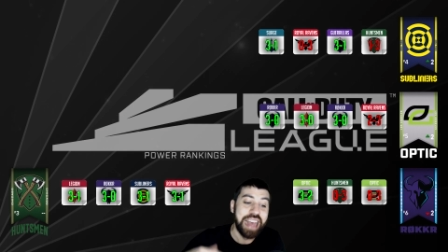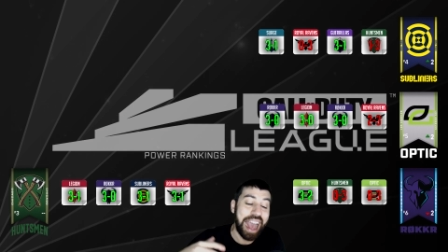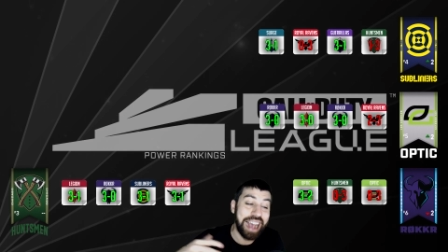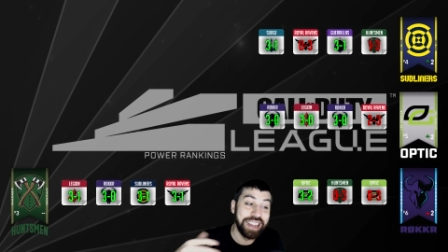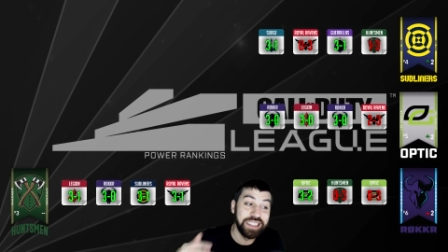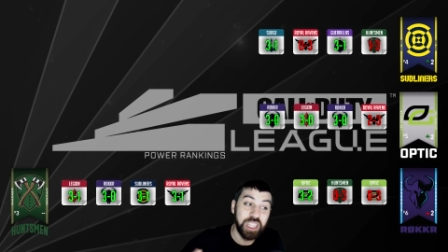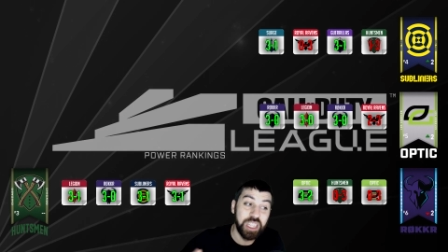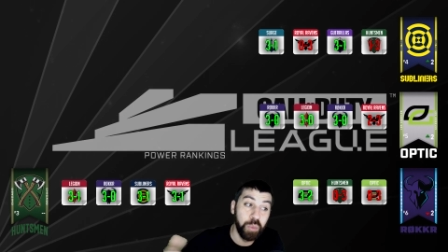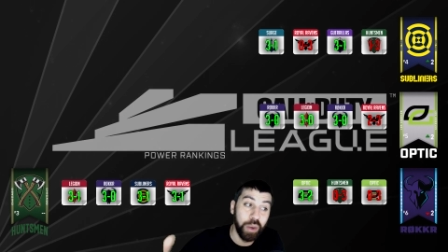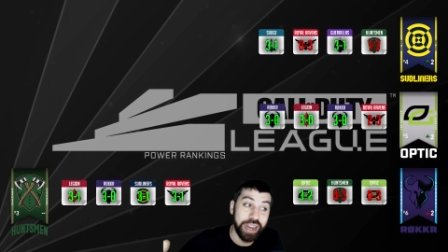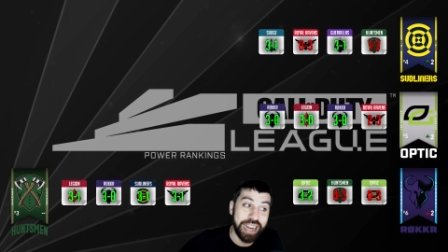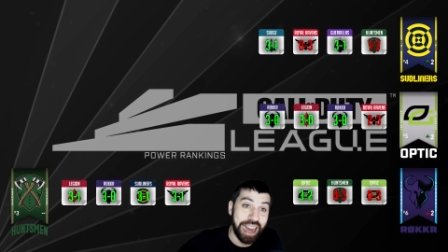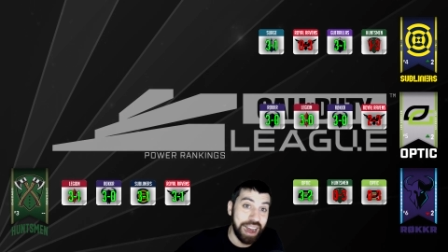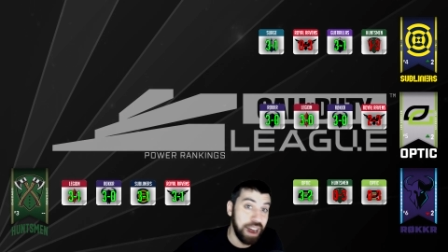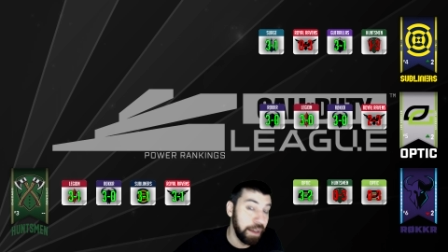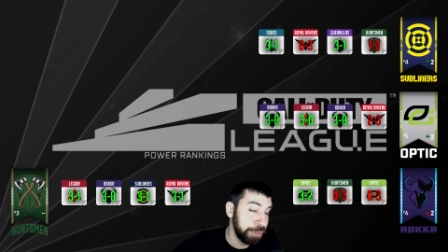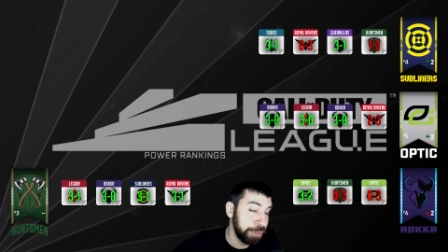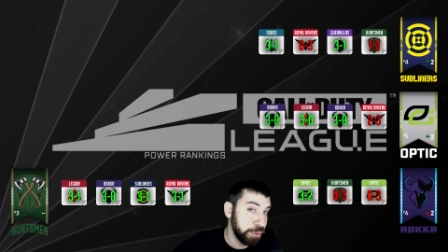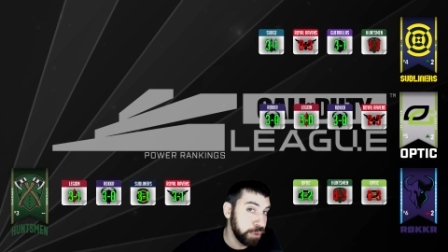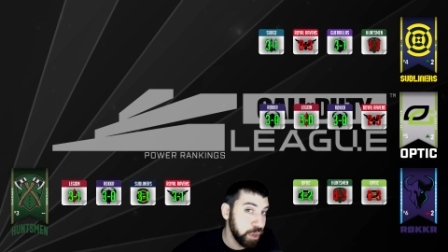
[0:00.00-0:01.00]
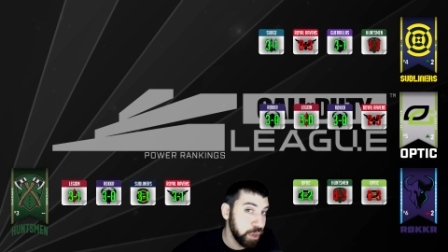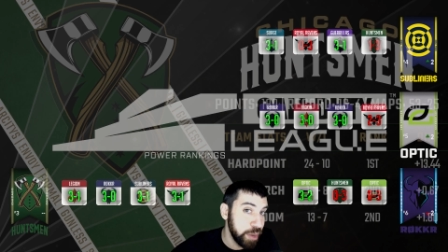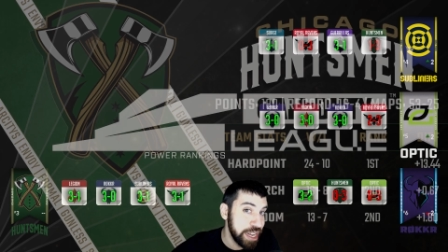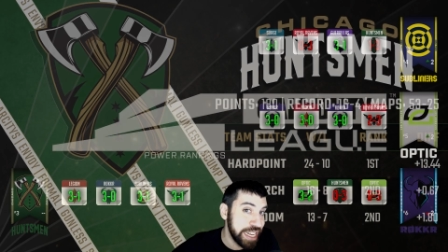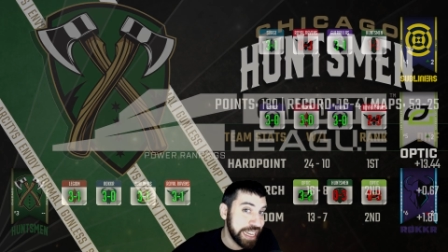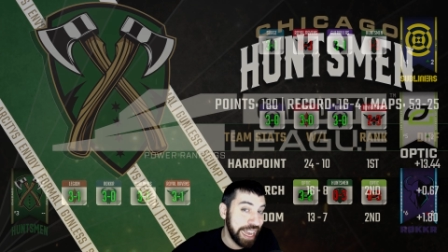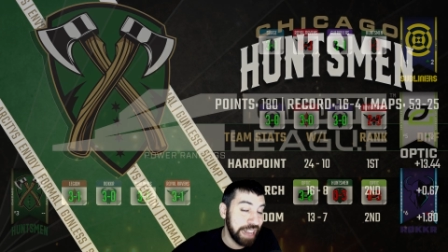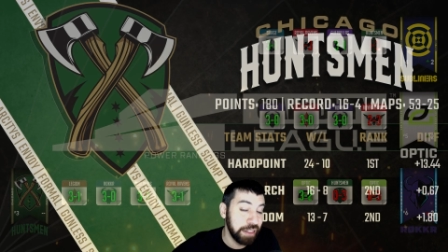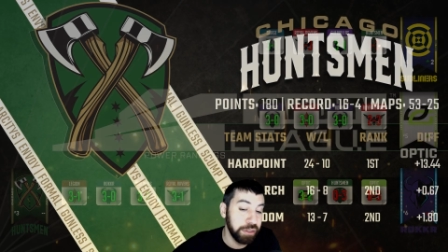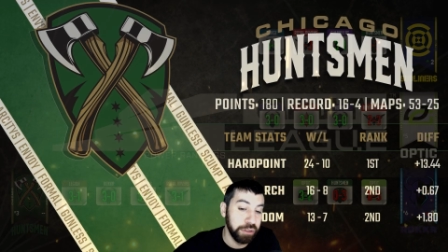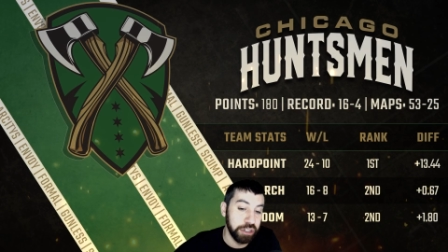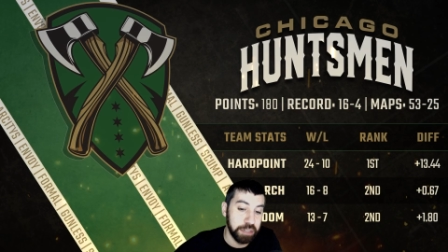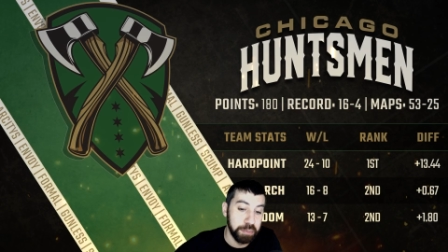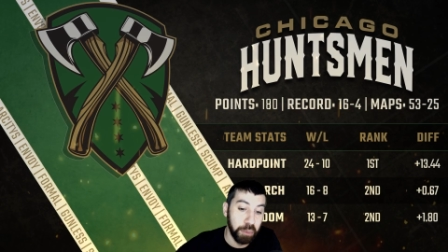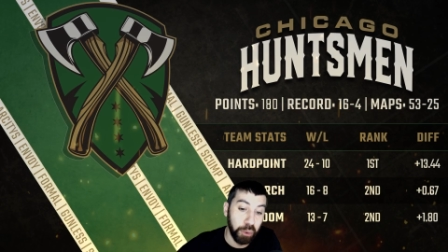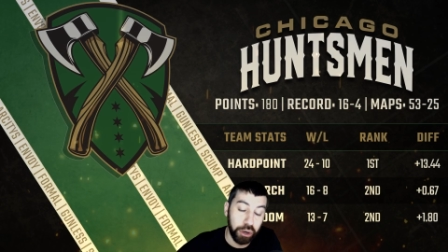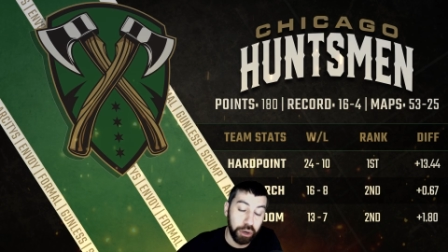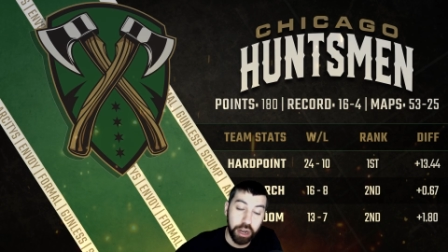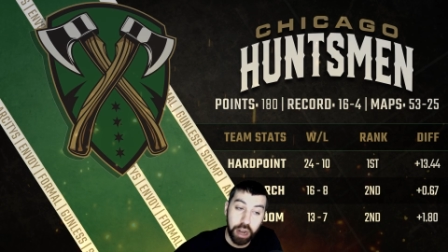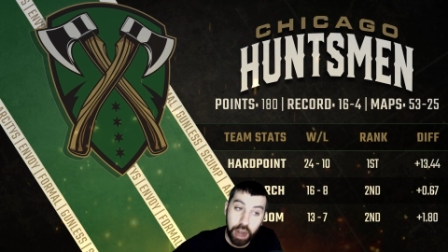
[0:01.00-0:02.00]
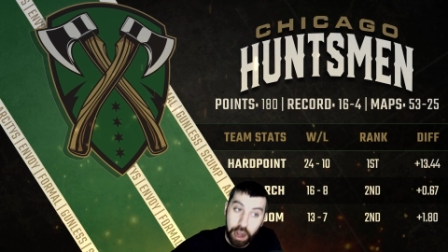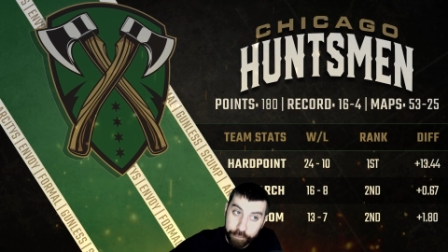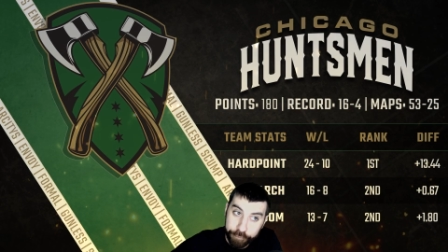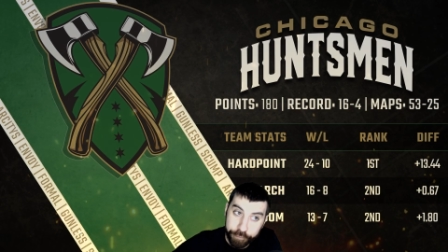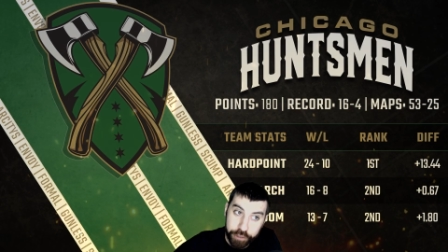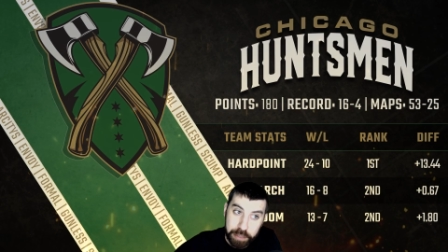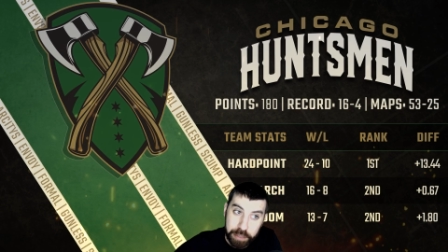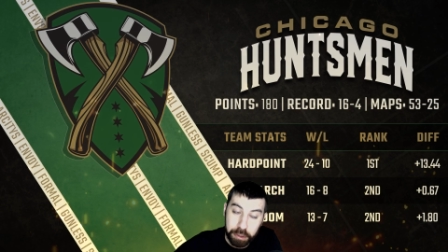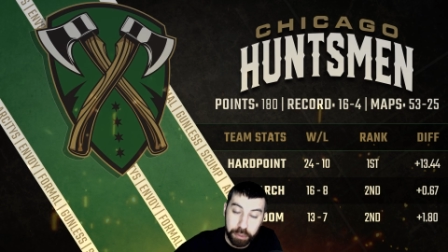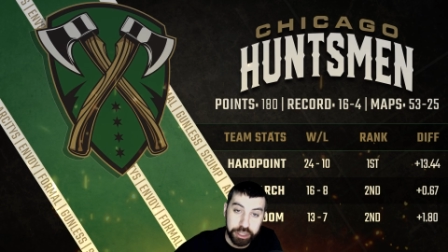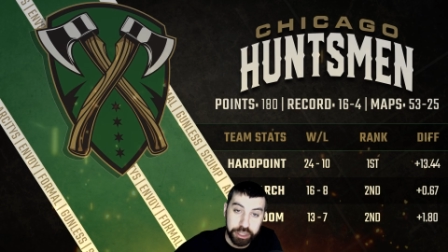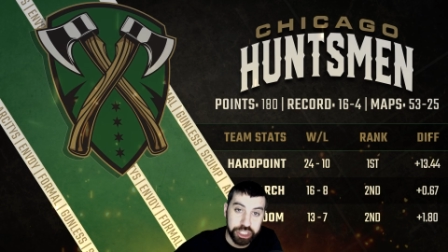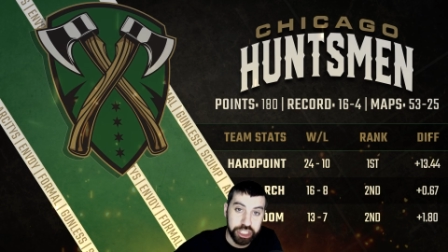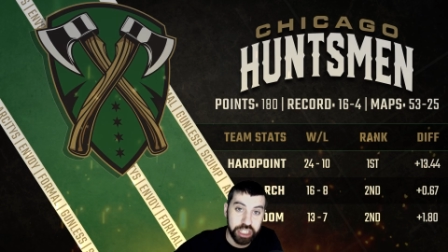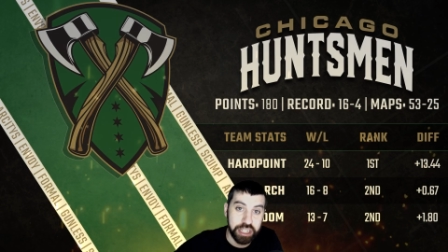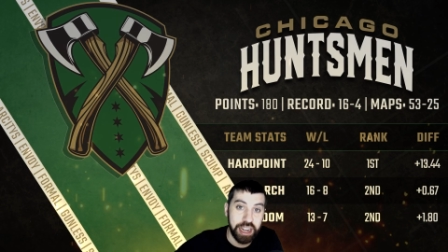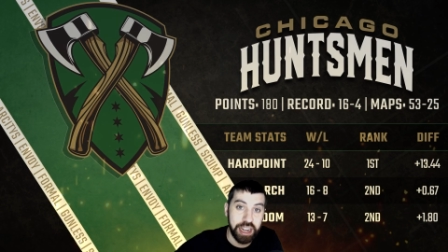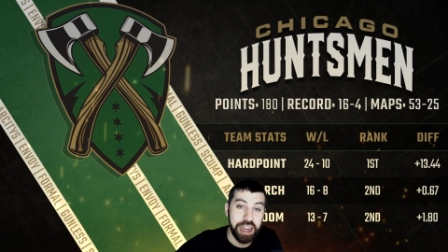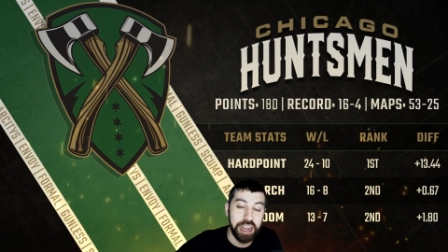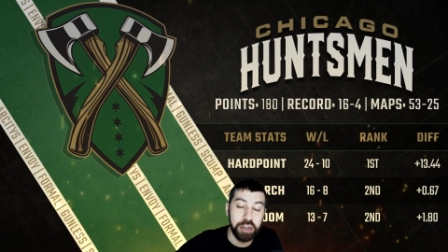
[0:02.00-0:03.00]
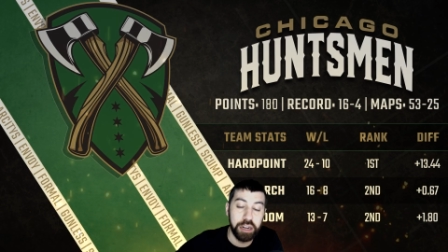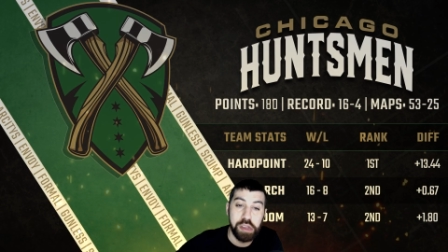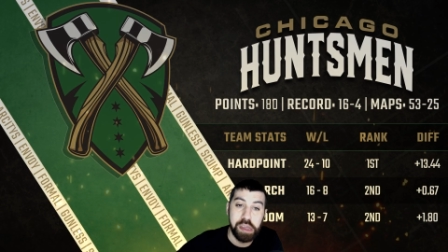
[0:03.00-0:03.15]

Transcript: as he went on through the weekend, looked more comfortable with Chicago.